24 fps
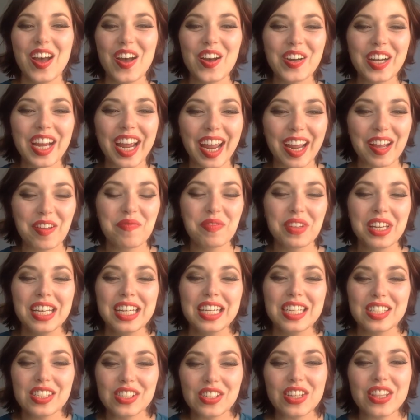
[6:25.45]
Okay.
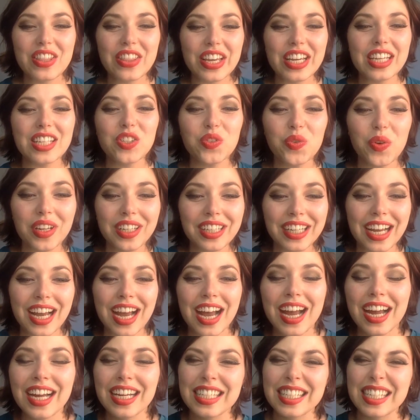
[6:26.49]
So this one,
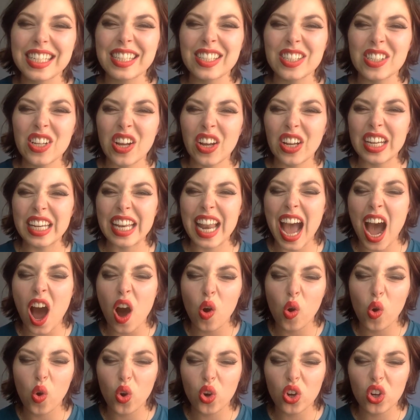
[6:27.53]
guys, is not
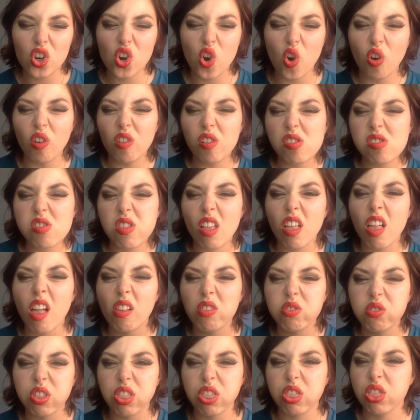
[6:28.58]
lauch, loch,
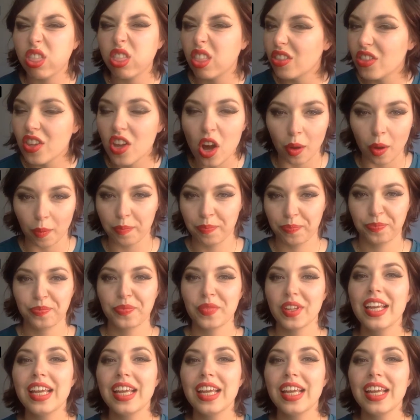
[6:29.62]
loch, no.